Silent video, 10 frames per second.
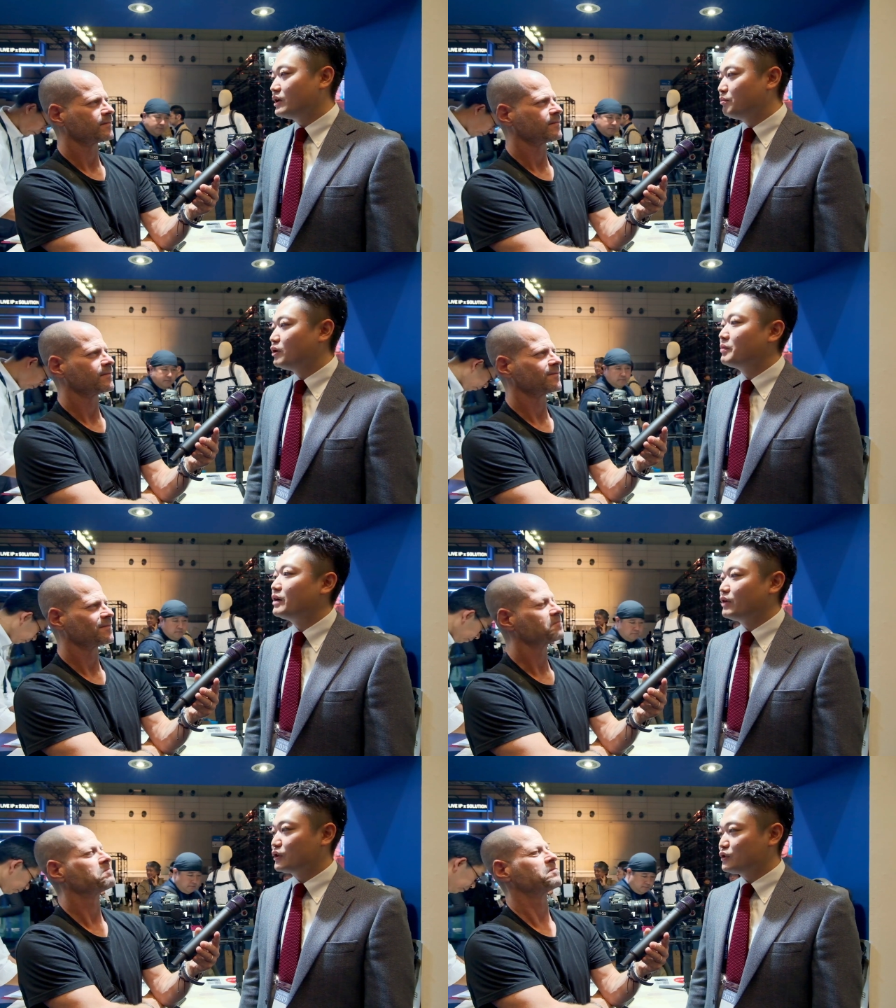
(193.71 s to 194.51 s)
Speaker 1: gimbal
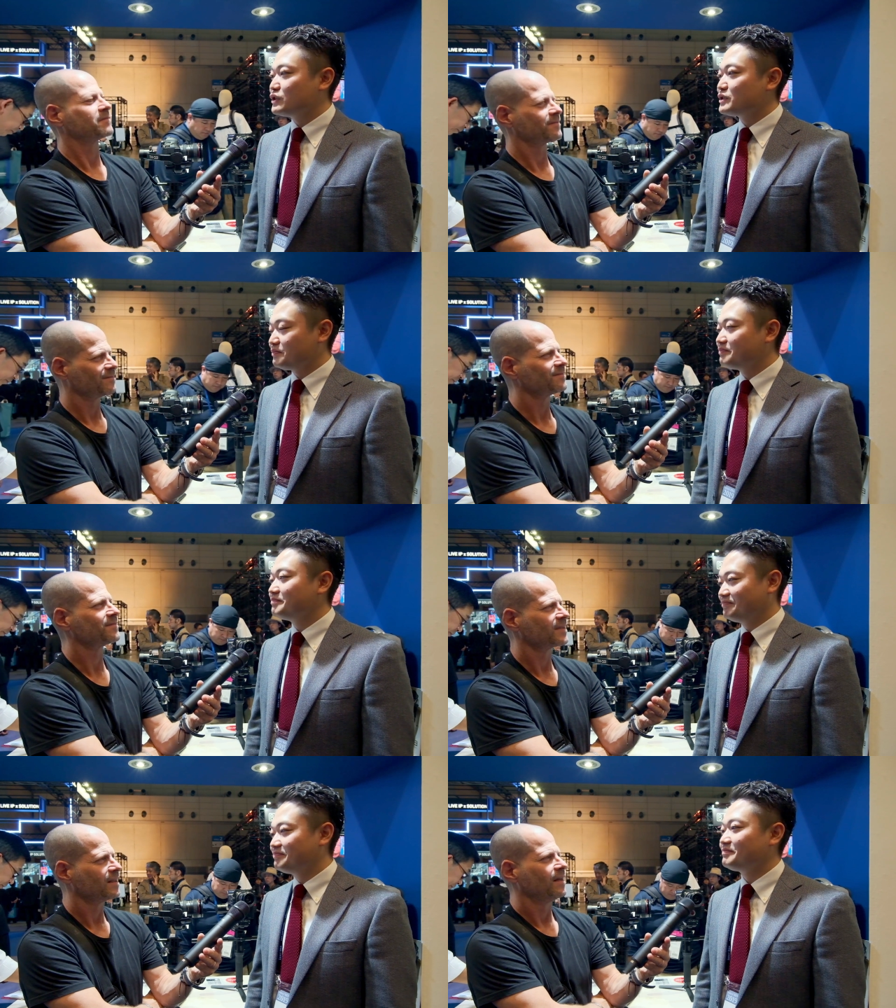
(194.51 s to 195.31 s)
manufacturers.
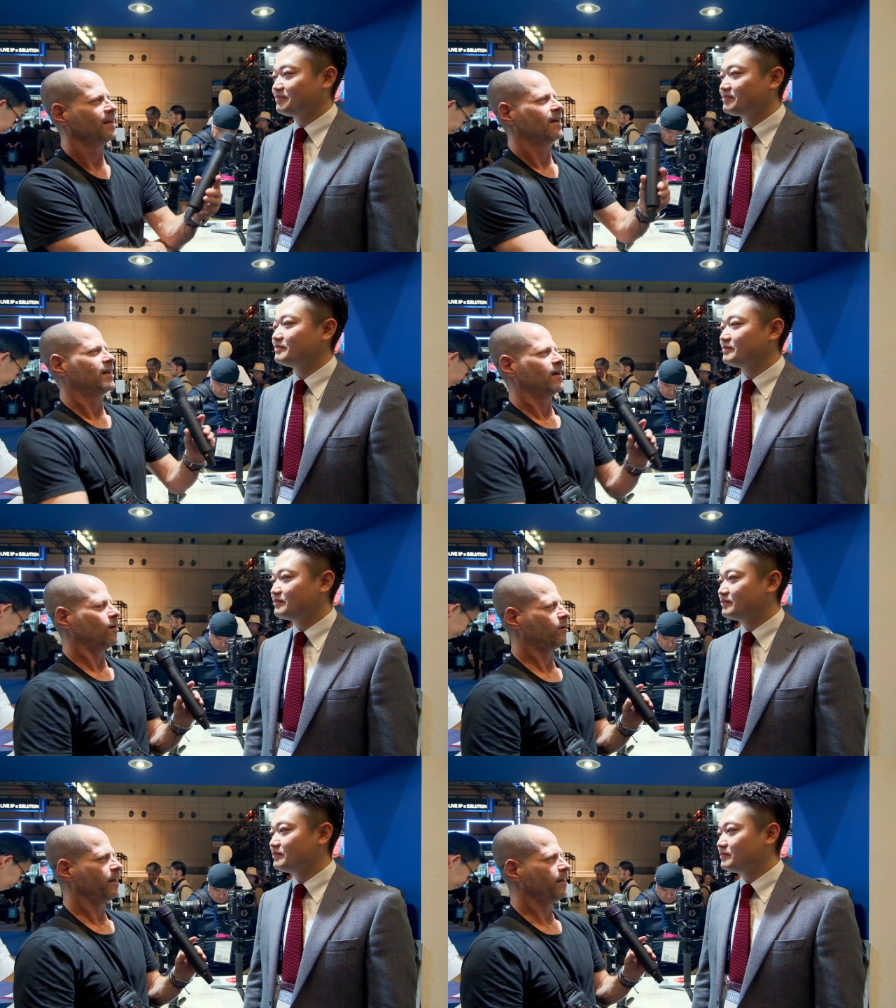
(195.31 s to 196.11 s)

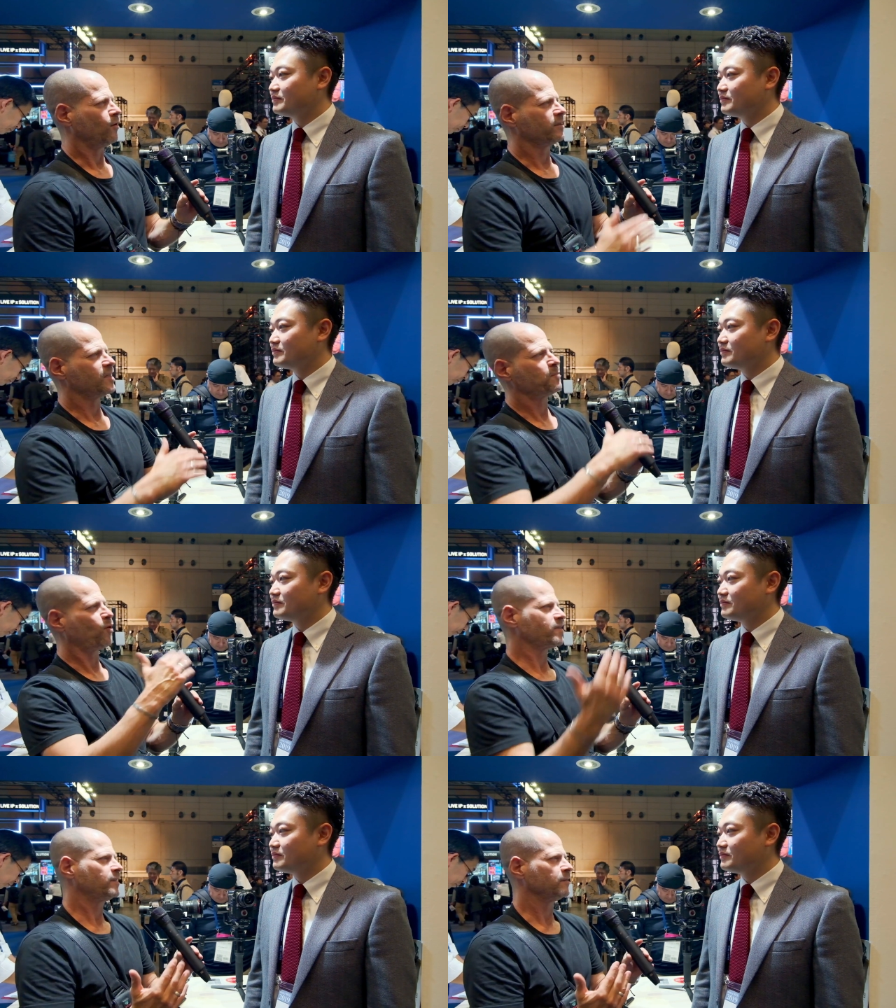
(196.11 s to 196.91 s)
Speaker 2: Okay, on this
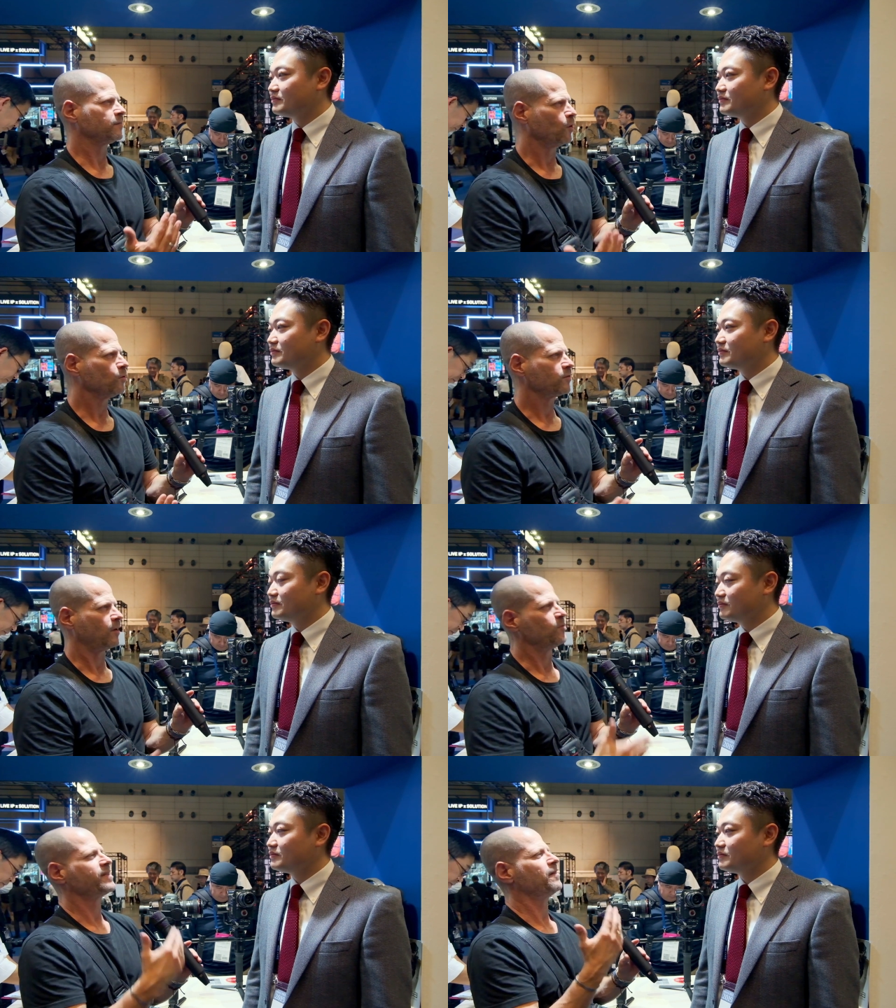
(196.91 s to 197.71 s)
positive note,
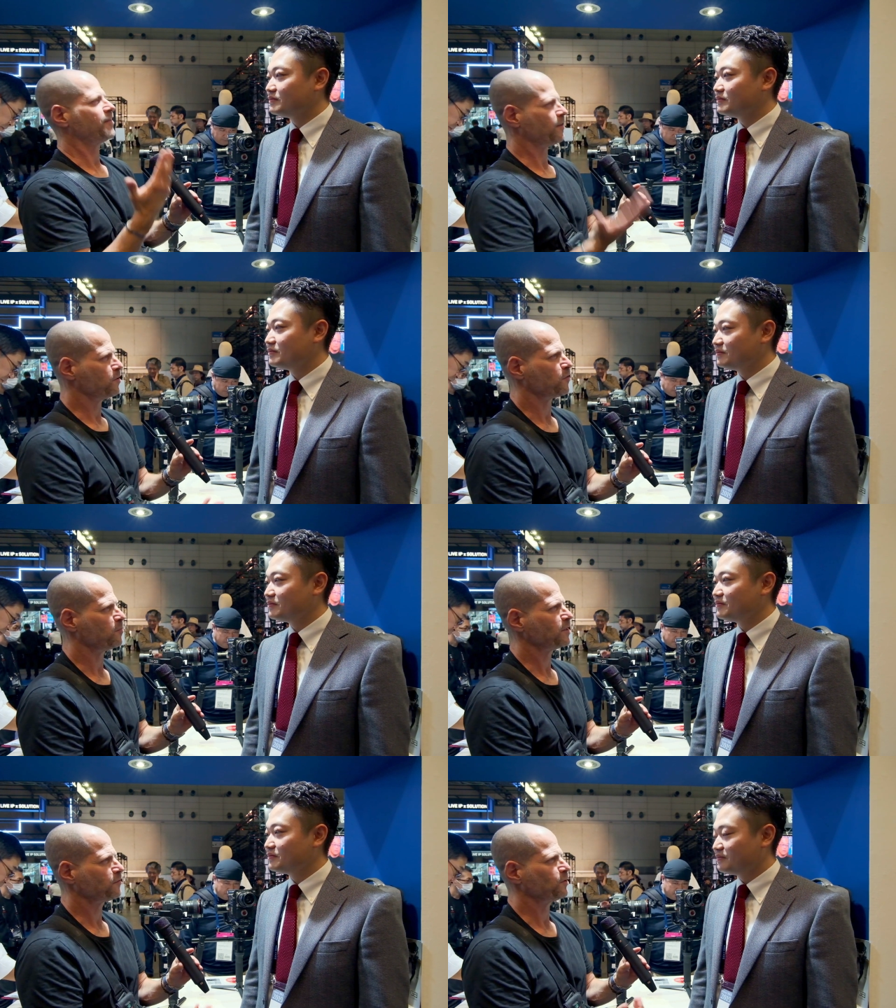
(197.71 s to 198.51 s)
I will say thank you
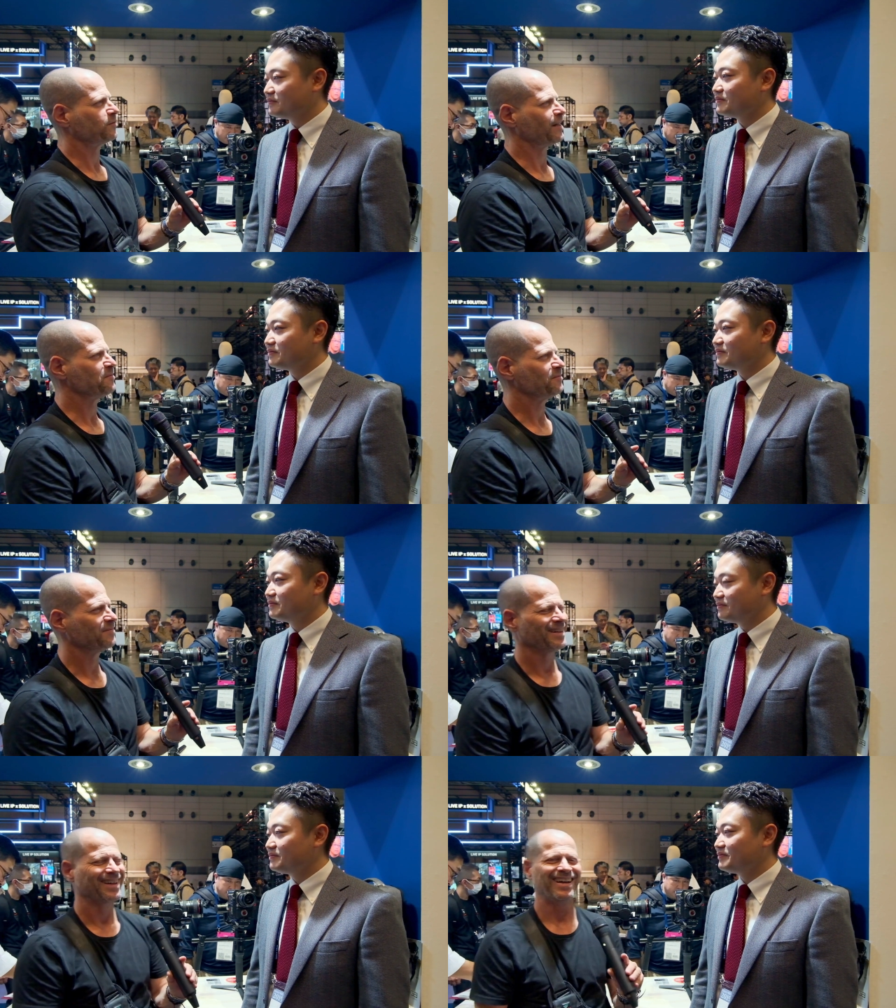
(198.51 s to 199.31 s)
very much for your
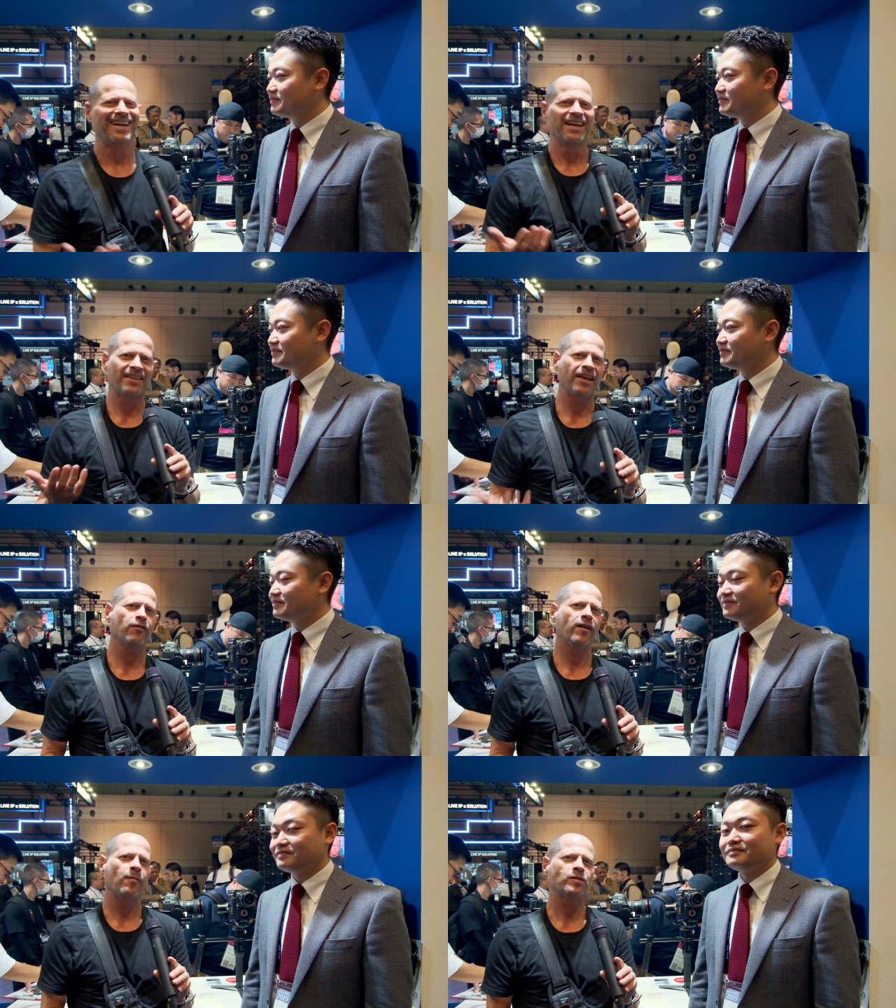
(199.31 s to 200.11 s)
time. Thank
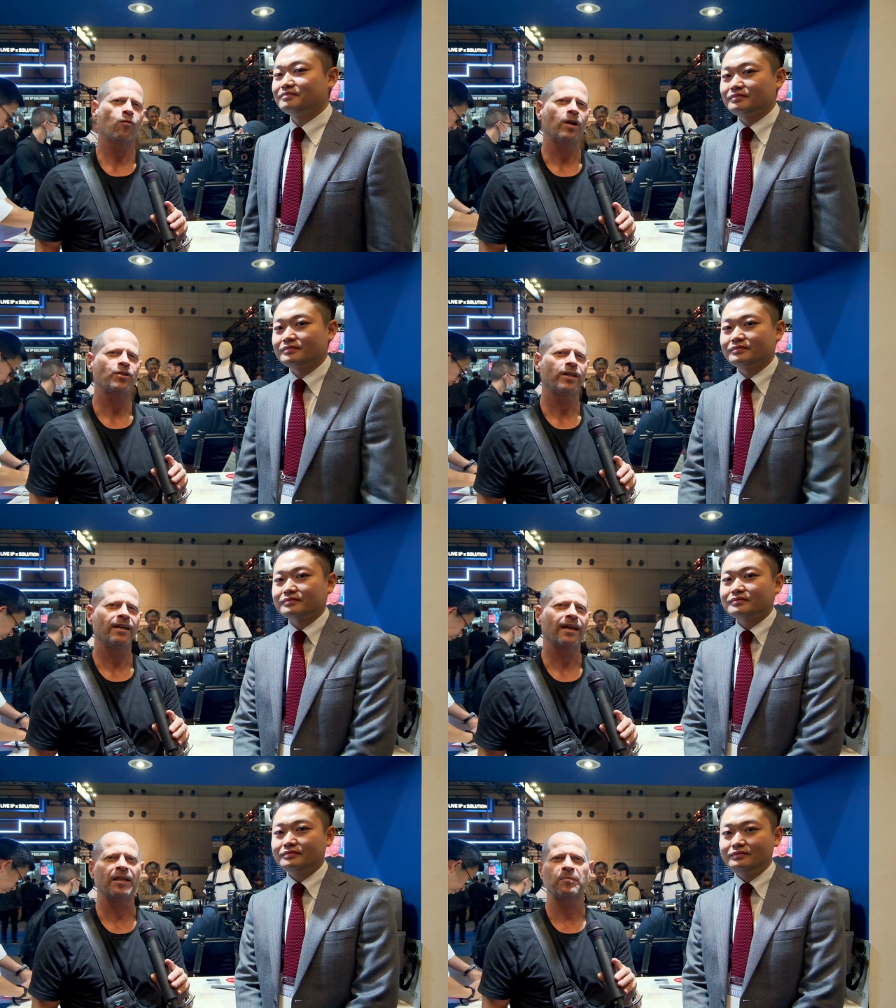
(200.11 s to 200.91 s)
you very much for
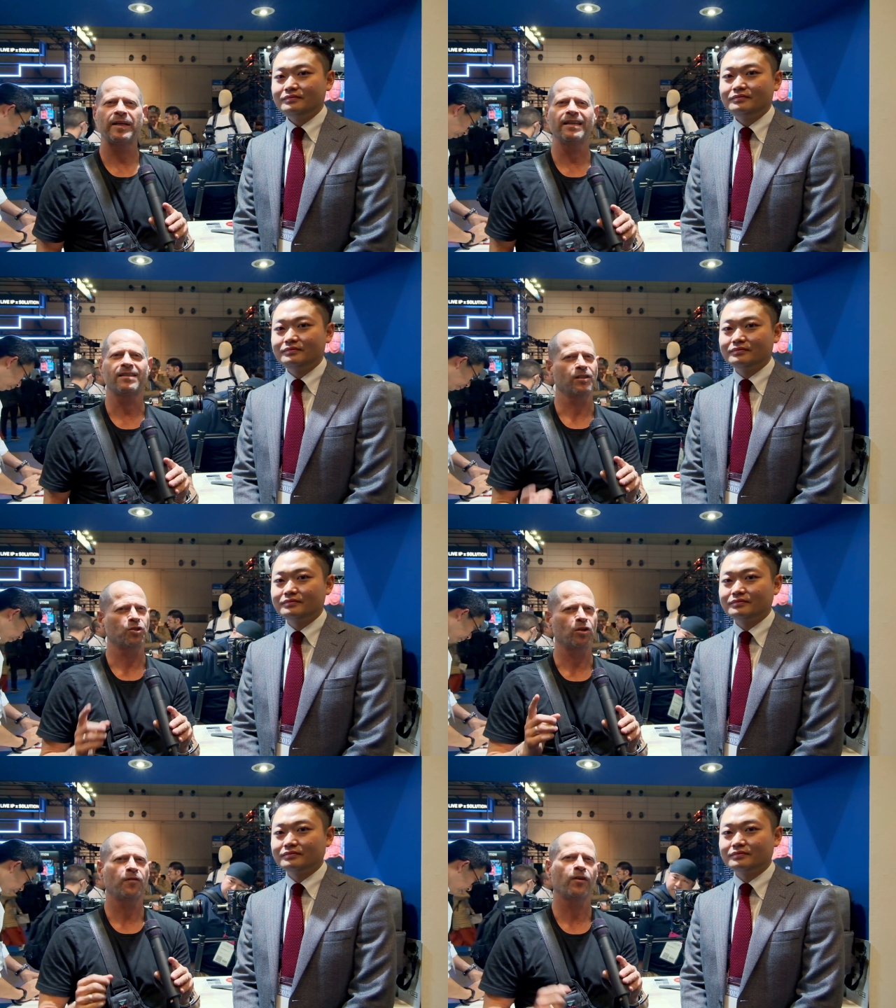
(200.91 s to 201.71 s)
watching, and please don't